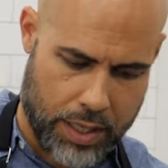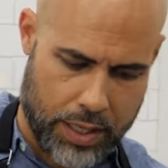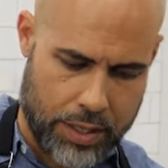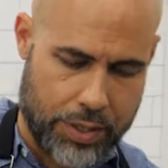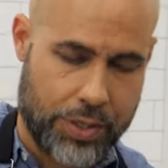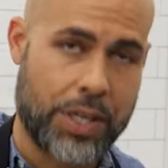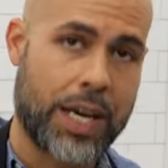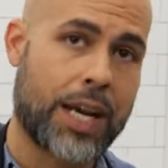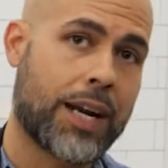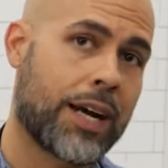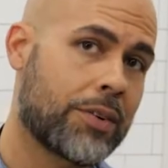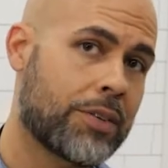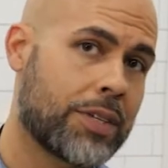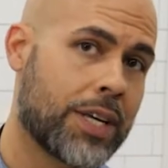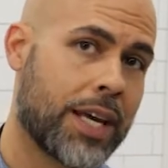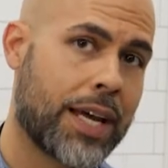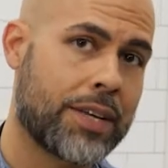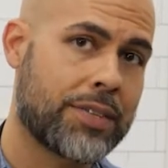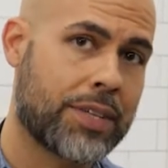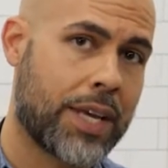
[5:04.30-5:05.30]
shout out to
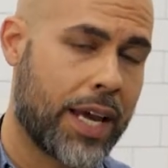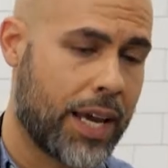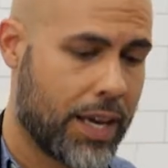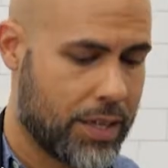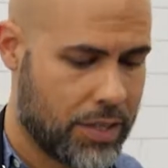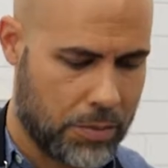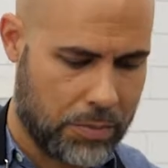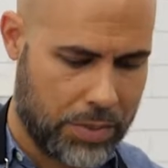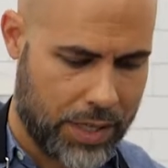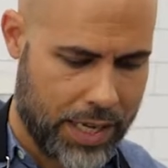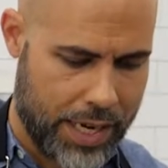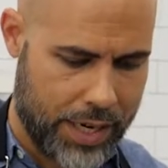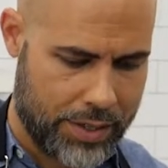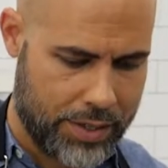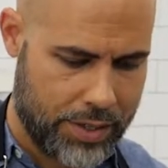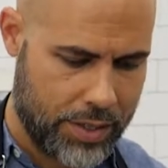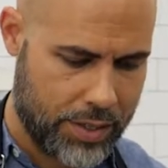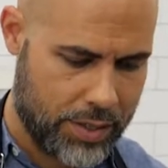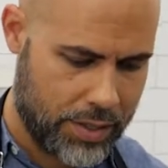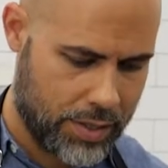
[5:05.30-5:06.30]
SKS
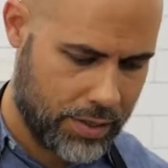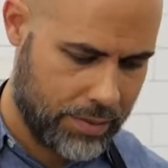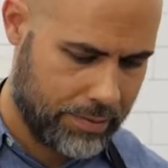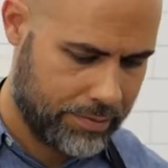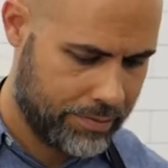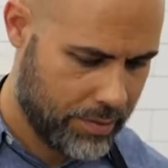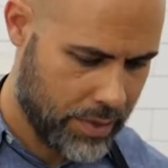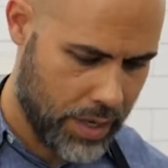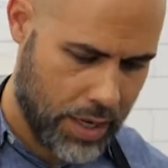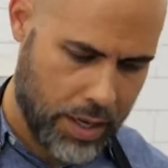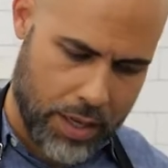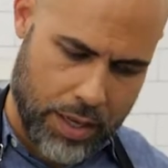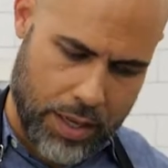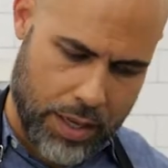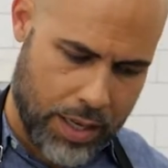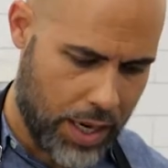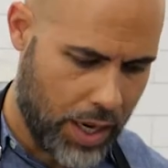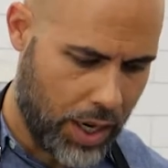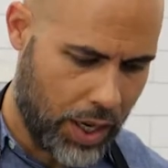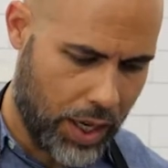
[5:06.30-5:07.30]
Appliances.
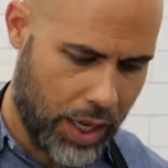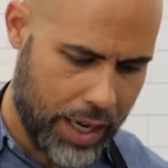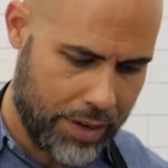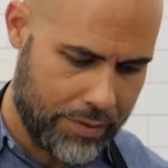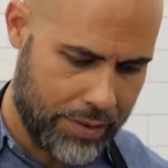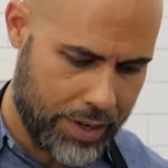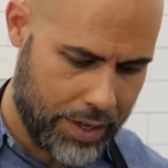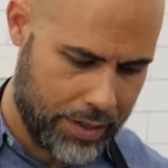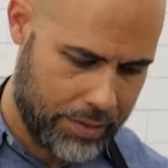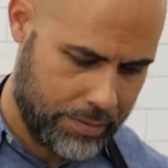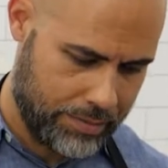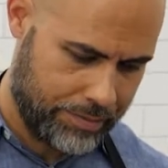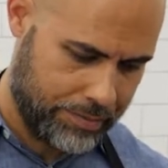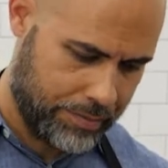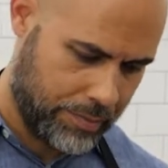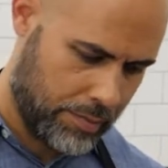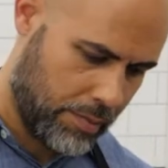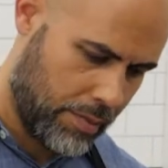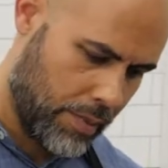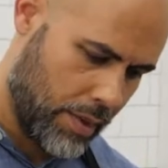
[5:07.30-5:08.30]
Love it.
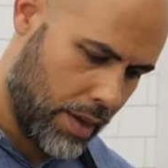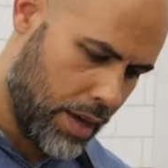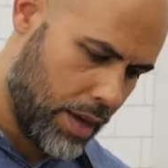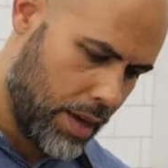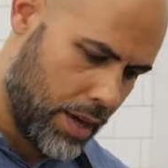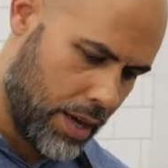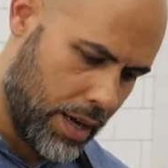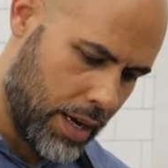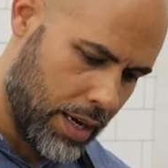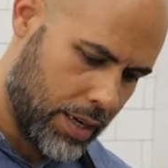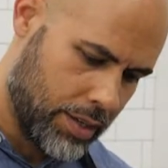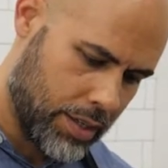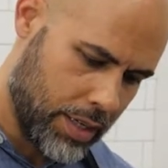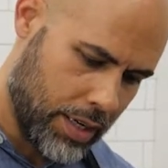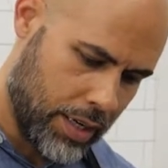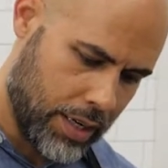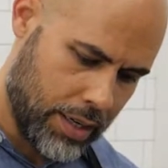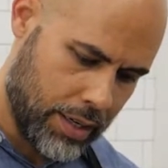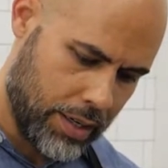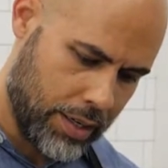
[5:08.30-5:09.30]
It's
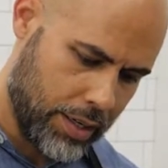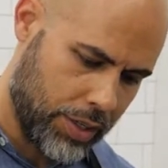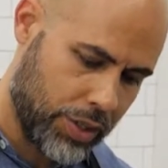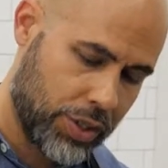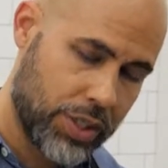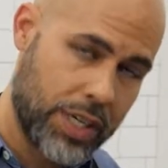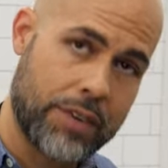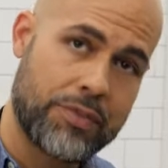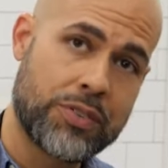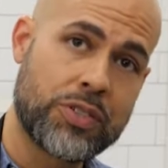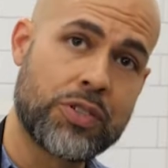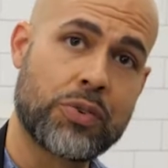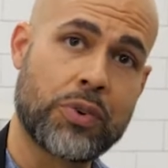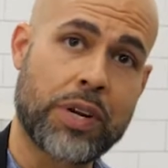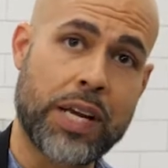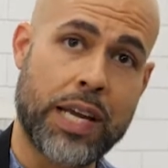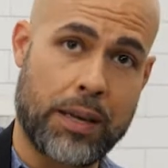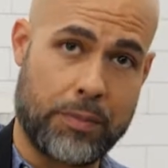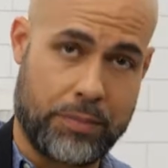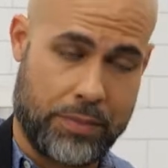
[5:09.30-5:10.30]
a chef's
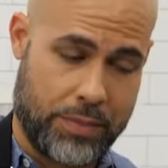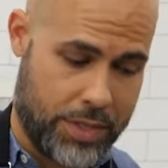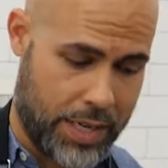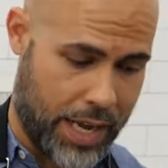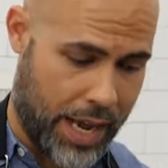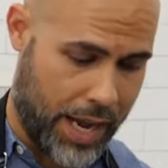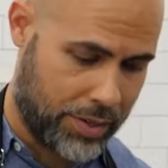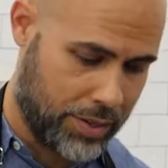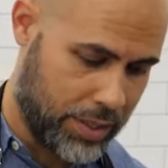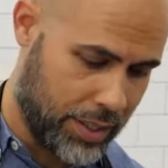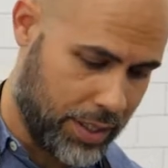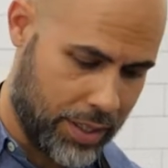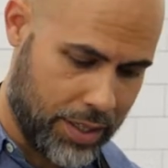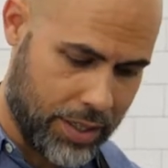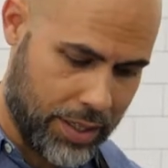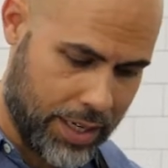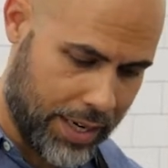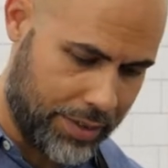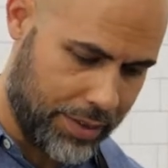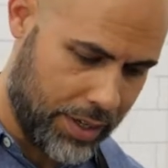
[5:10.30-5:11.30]
dream to actually
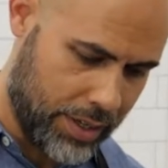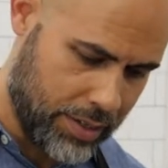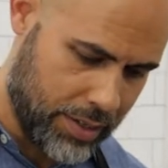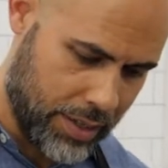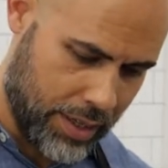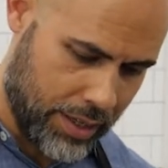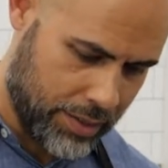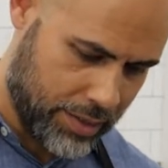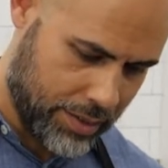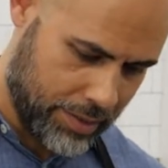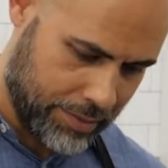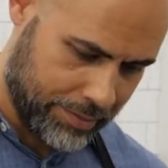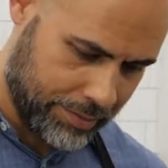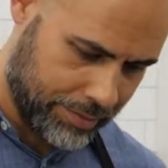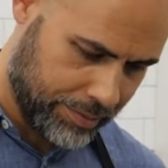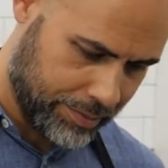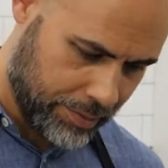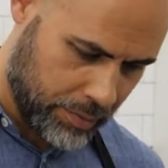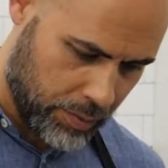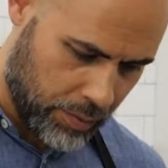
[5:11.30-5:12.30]
cook on these things.
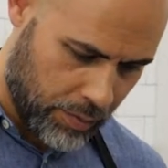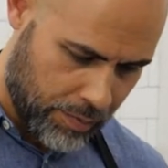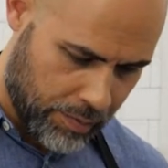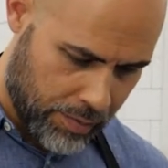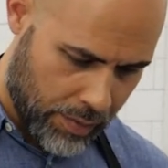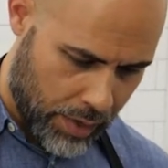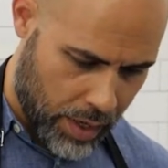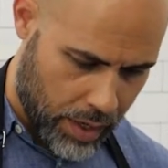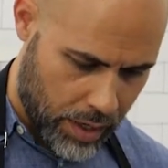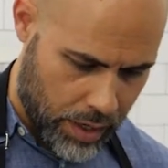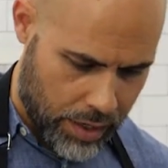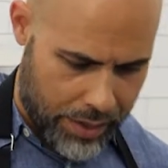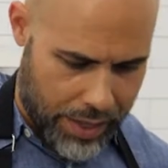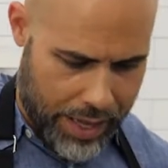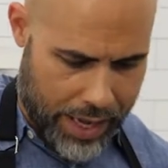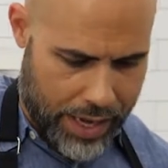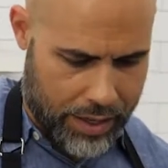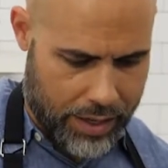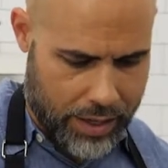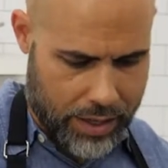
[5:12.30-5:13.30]
Look
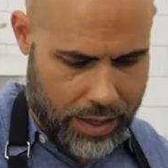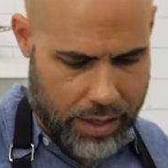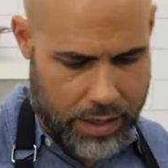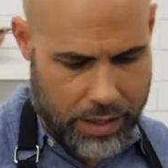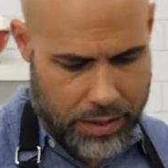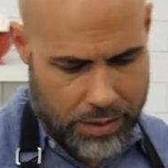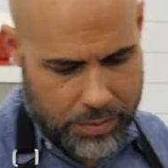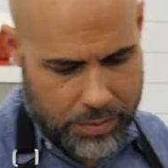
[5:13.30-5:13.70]
at that